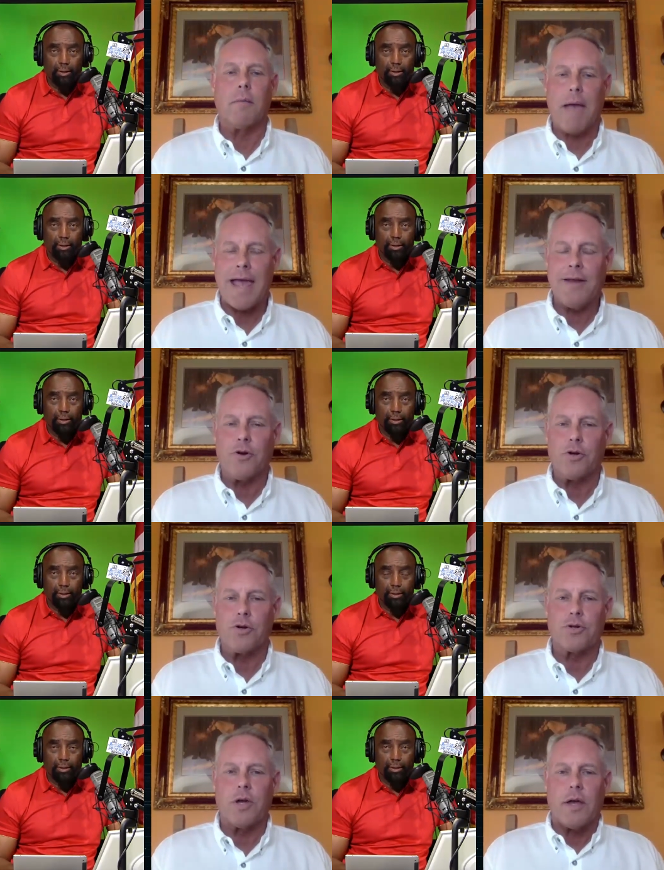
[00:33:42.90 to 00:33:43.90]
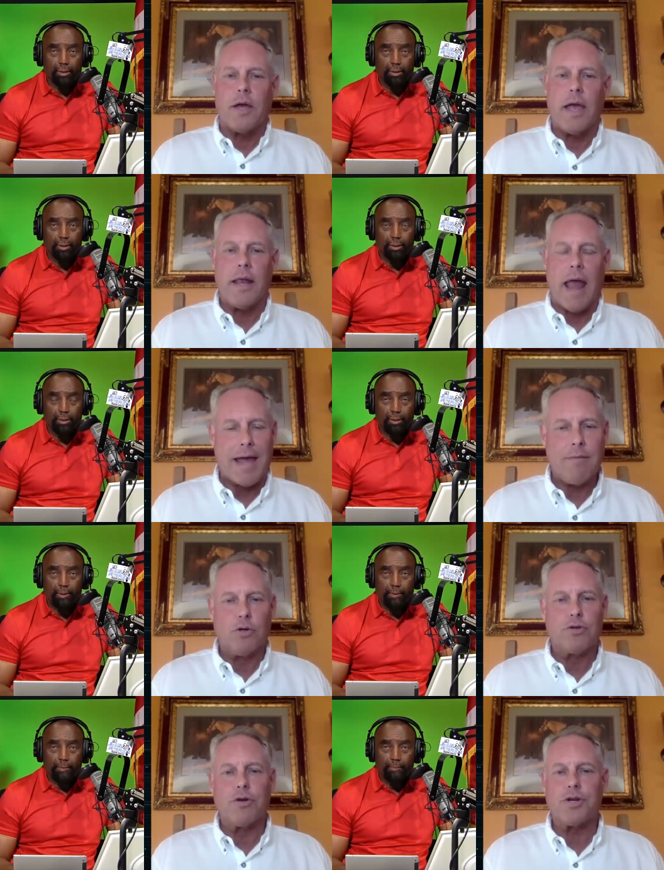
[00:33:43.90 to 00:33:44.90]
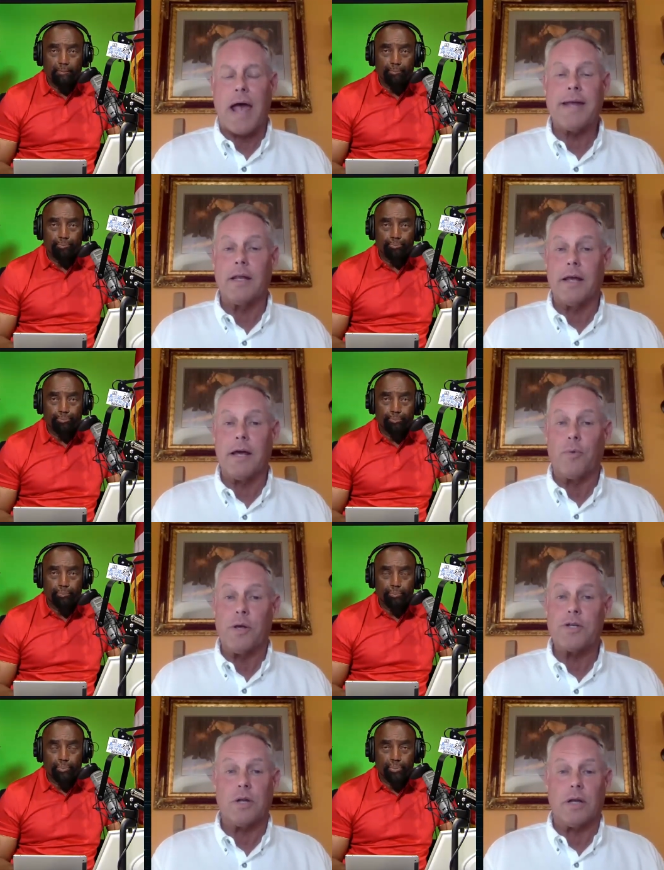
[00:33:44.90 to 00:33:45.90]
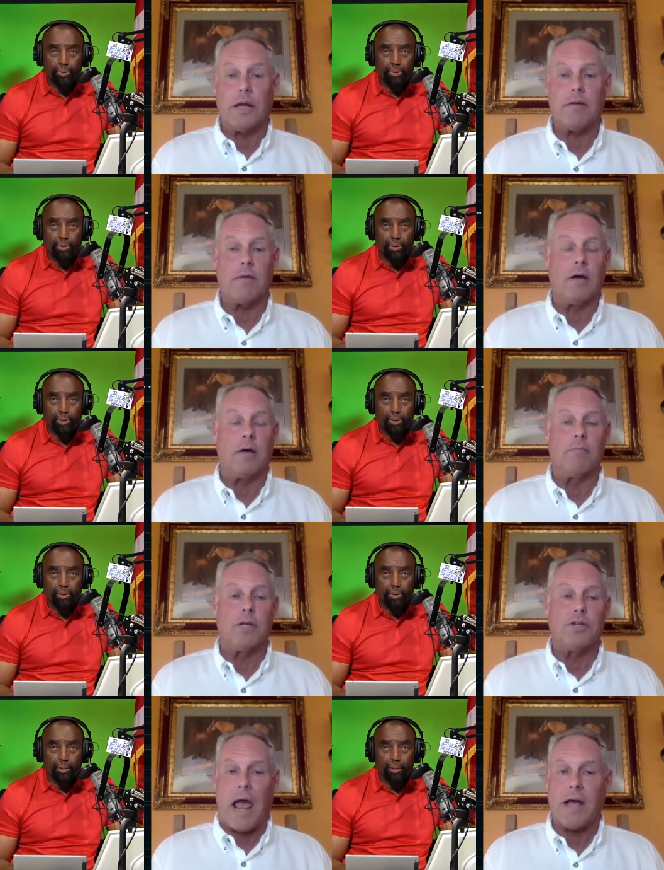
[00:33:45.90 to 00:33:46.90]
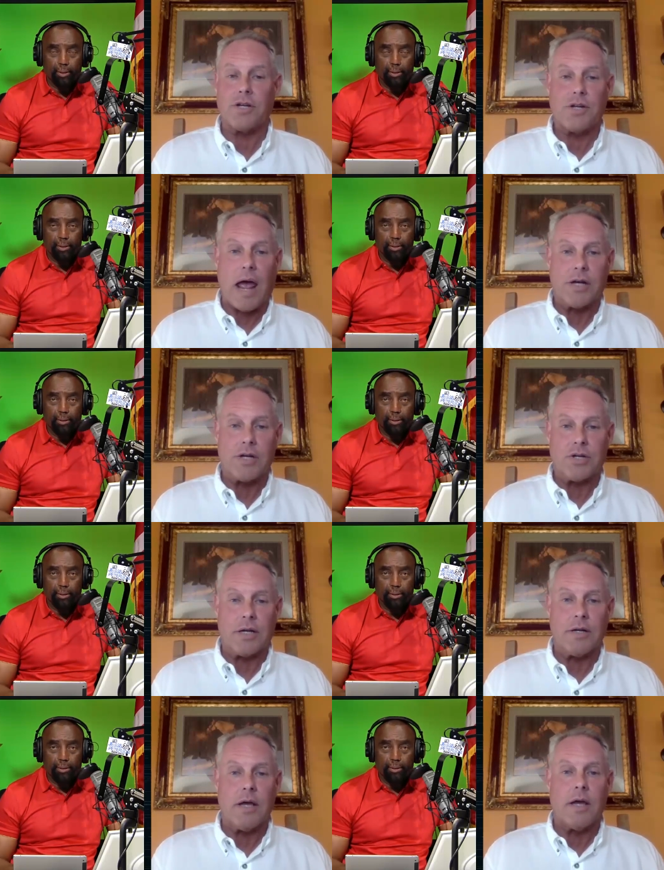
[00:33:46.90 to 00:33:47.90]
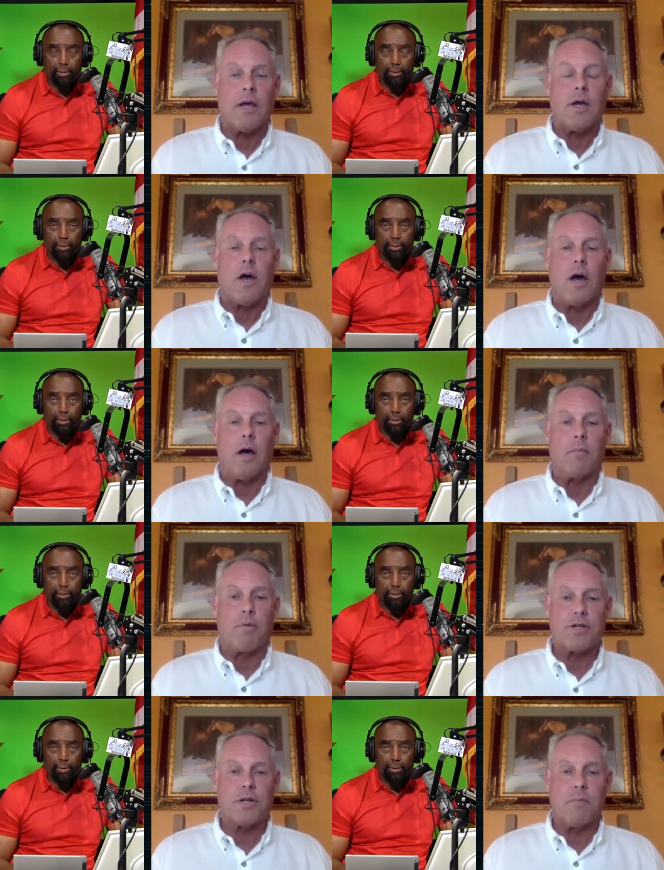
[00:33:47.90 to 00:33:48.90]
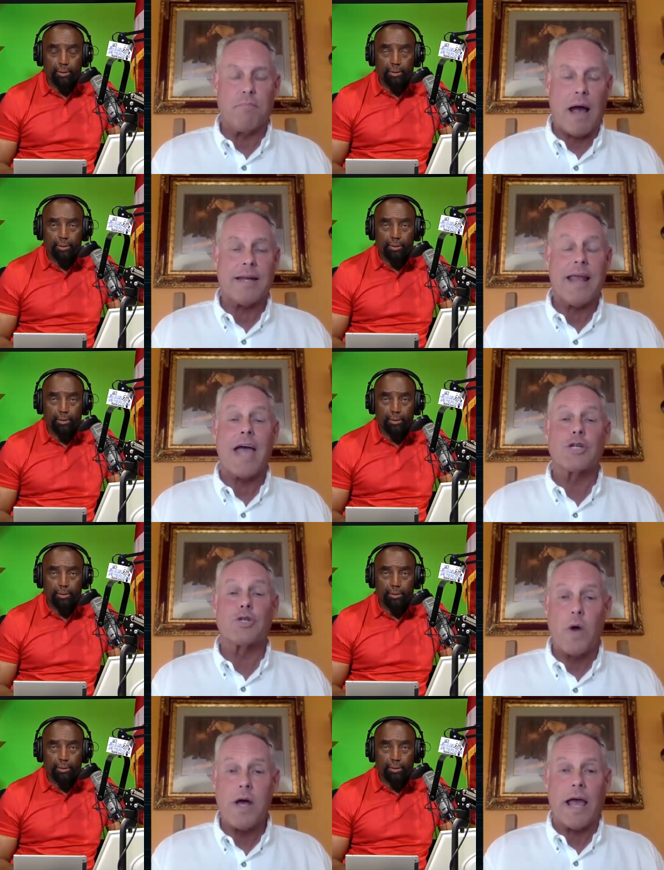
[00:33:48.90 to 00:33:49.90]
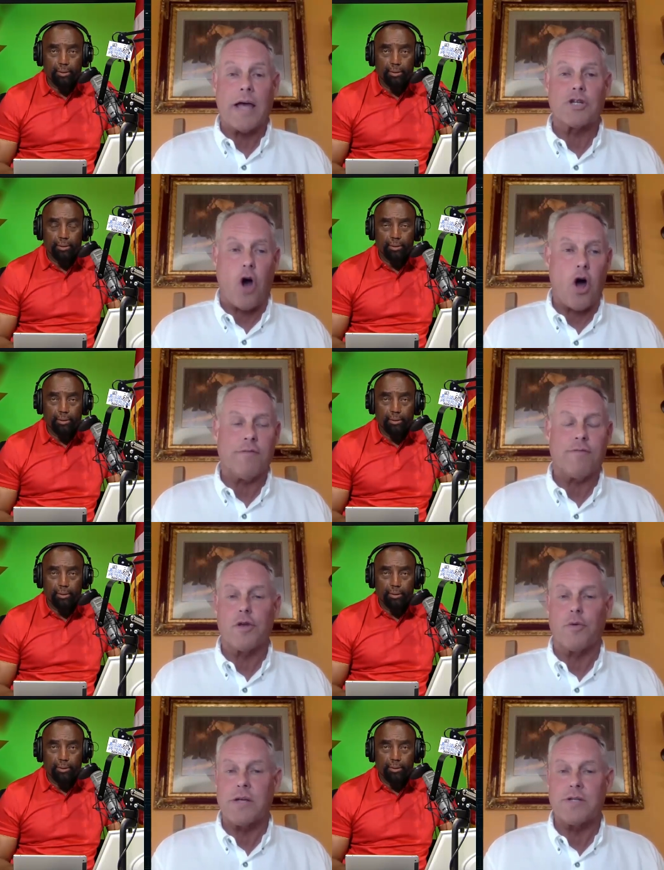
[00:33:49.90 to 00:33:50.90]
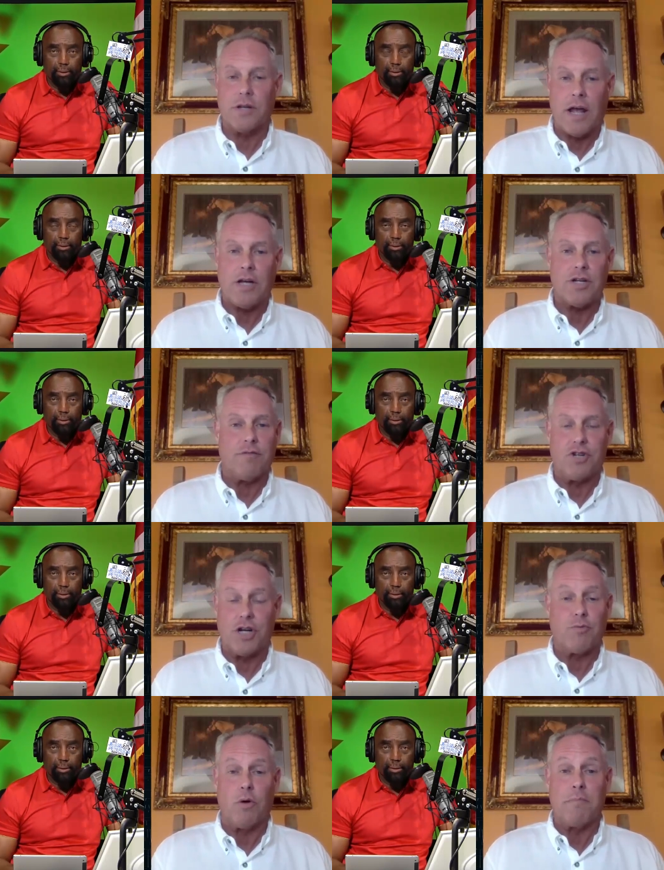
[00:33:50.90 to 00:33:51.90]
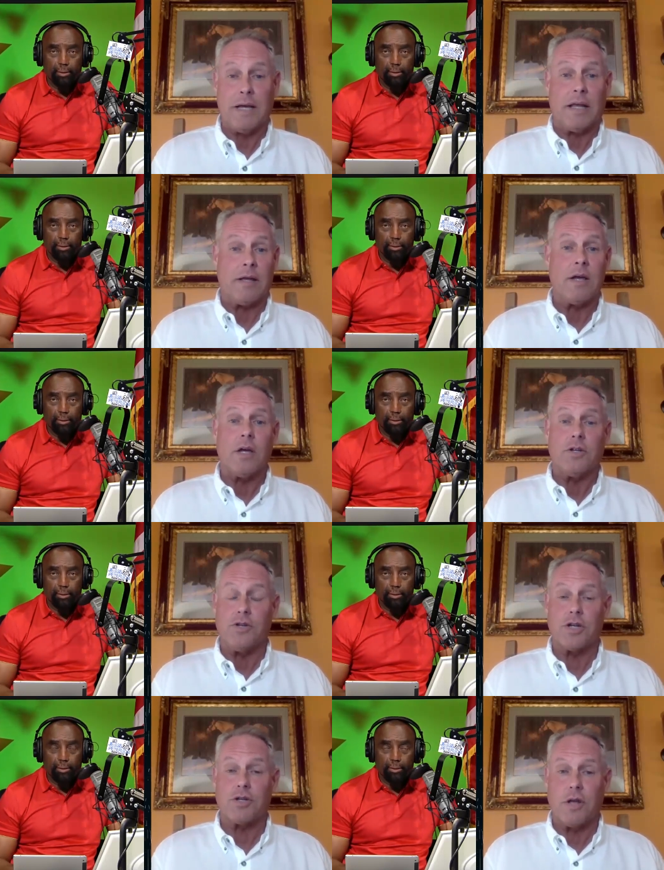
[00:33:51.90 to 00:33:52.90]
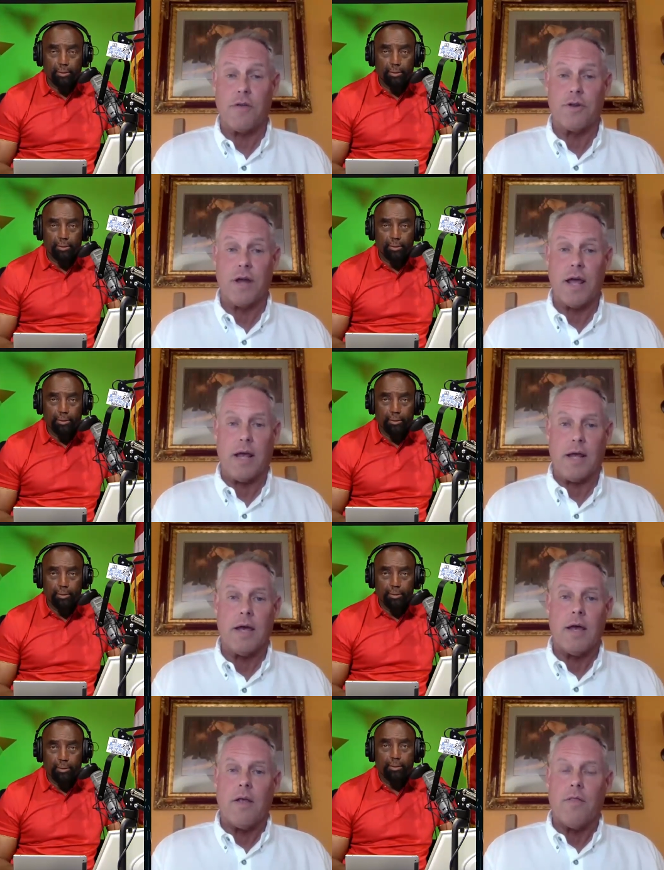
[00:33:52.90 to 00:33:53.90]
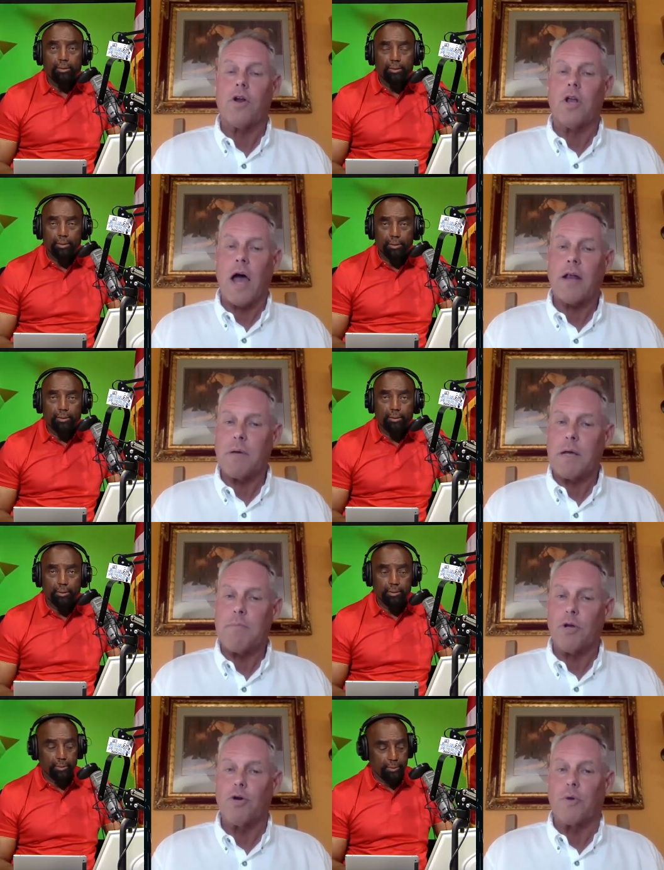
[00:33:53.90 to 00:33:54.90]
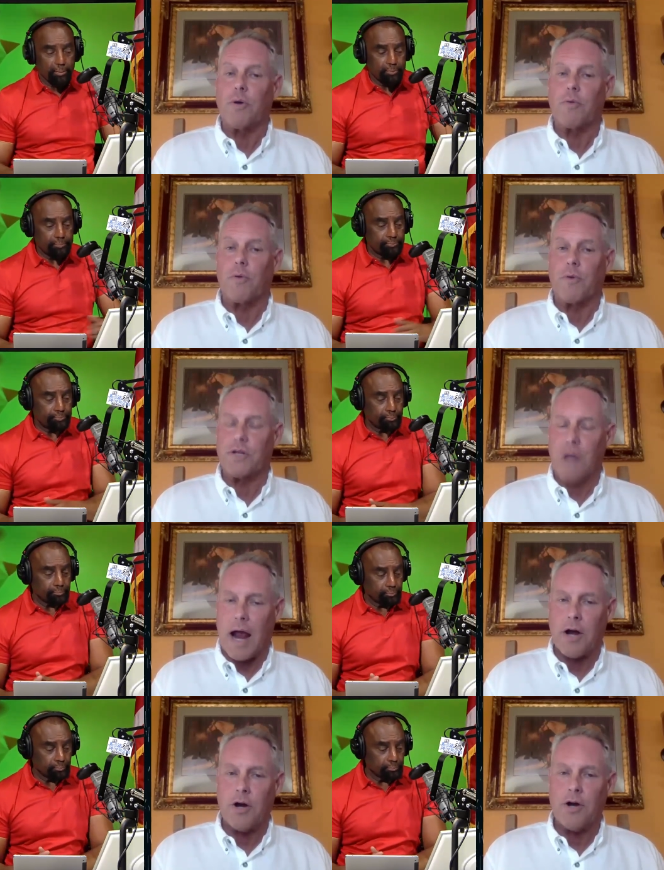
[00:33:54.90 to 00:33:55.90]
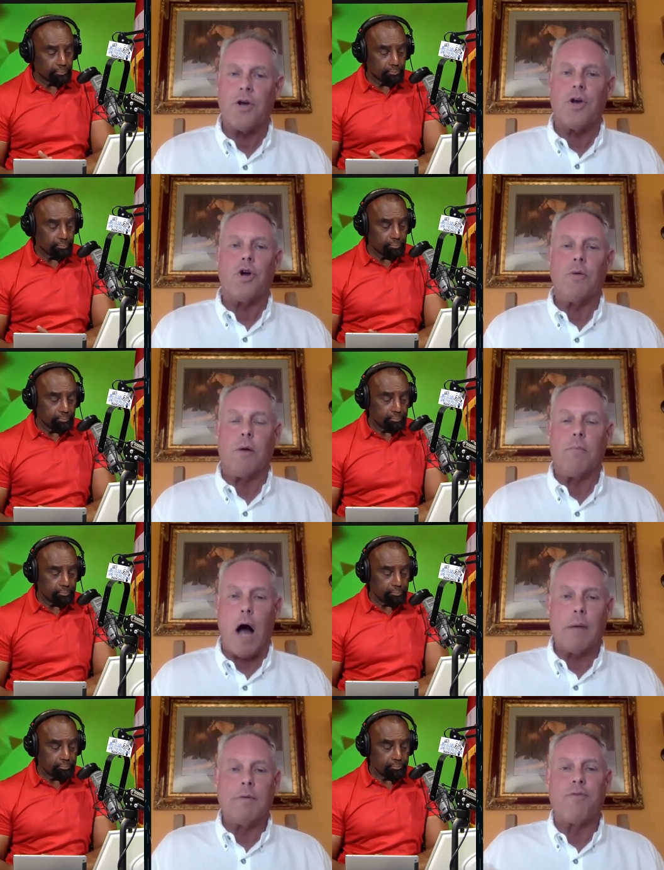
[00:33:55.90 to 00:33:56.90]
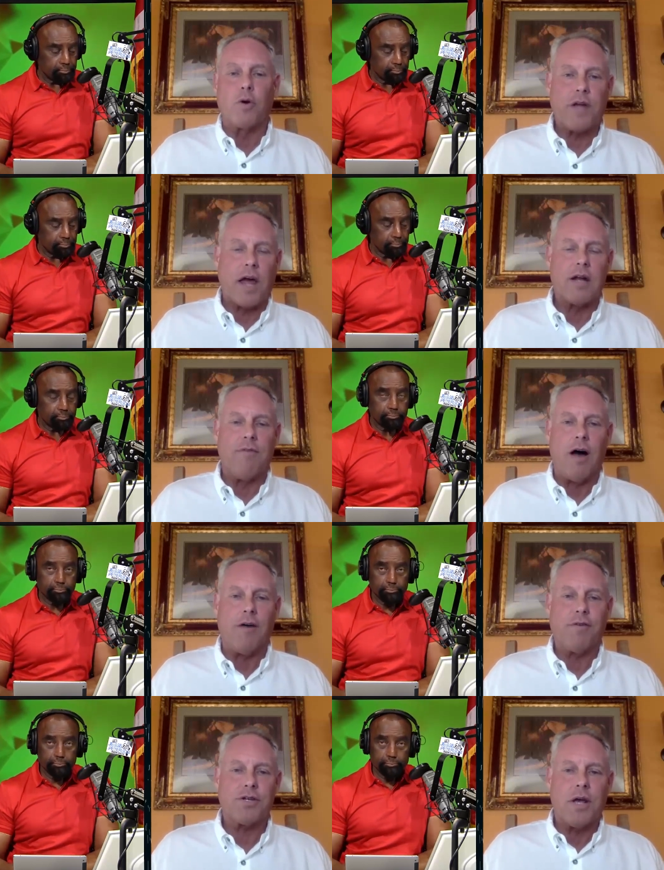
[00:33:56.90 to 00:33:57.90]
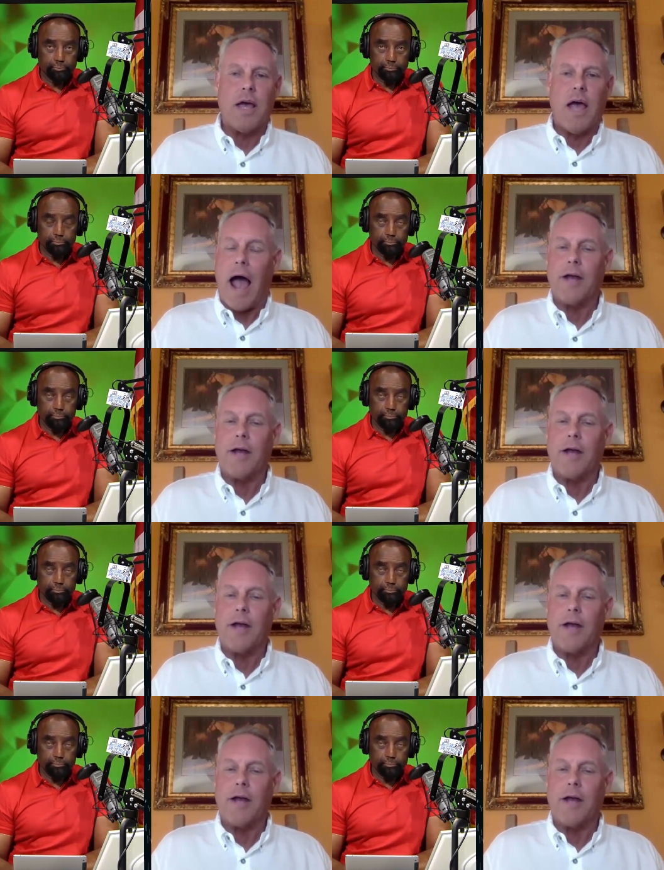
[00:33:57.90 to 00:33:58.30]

Speaker 1: commanders and admirals who signed a letter recently chastising President Biden, as well as calling for the resignation of General Milley just the other day. There are a lot of people who were retired, whom Obama forced out of office.